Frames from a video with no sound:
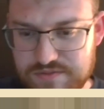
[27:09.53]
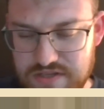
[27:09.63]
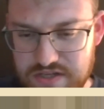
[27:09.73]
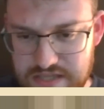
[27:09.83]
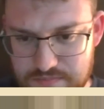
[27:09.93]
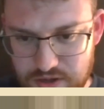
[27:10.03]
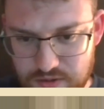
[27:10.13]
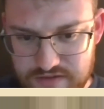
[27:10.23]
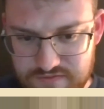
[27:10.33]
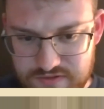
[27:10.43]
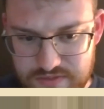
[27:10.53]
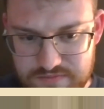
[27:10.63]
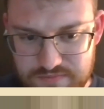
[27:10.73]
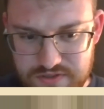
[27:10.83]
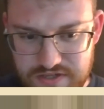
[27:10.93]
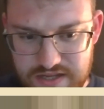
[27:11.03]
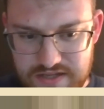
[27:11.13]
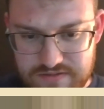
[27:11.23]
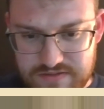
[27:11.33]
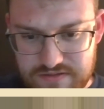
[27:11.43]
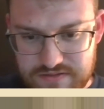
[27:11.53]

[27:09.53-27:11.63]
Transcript: we can keep going for a bit, but